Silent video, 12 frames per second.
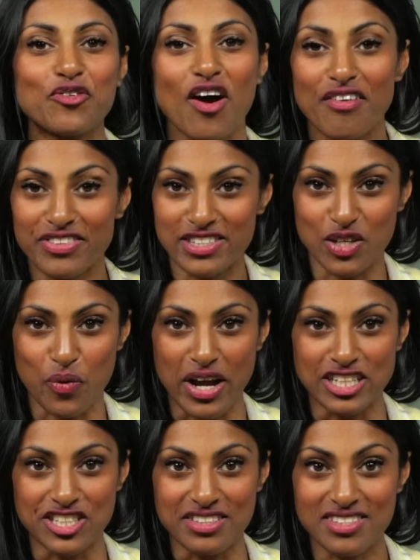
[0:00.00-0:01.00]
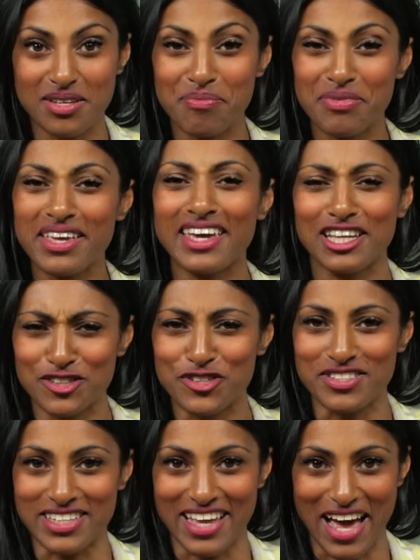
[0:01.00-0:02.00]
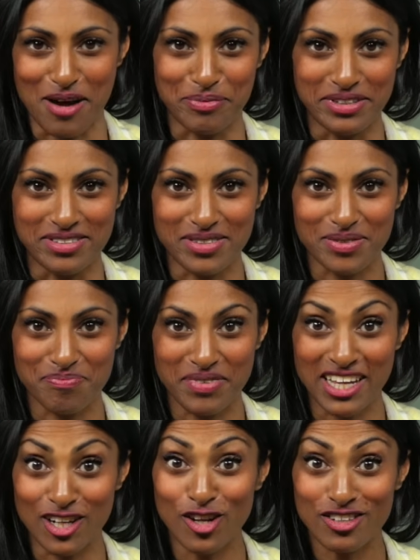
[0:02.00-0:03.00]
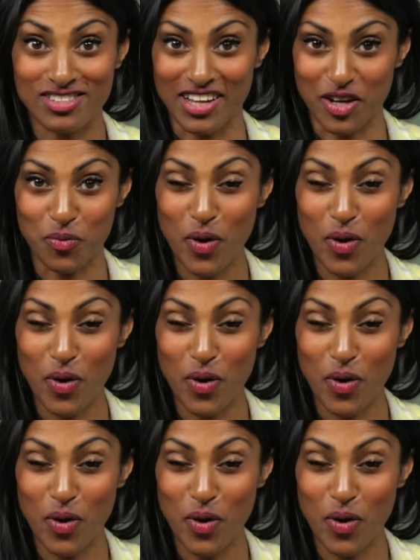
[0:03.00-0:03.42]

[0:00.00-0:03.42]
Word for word: you graph this equation, something interesting happens. It looks like a